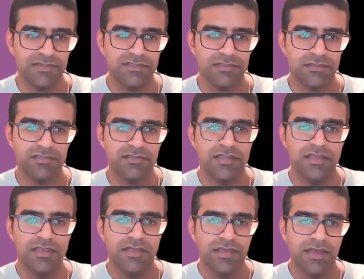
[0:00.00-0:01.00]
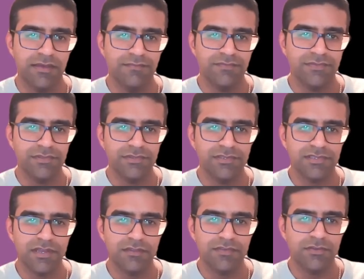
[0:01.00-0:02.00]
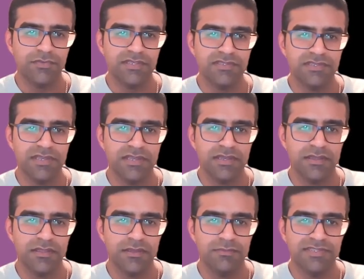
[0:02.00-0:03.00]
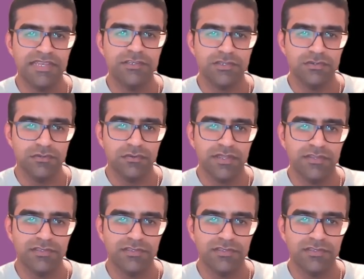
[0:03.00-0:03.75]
So just kind of increasing the potential, right?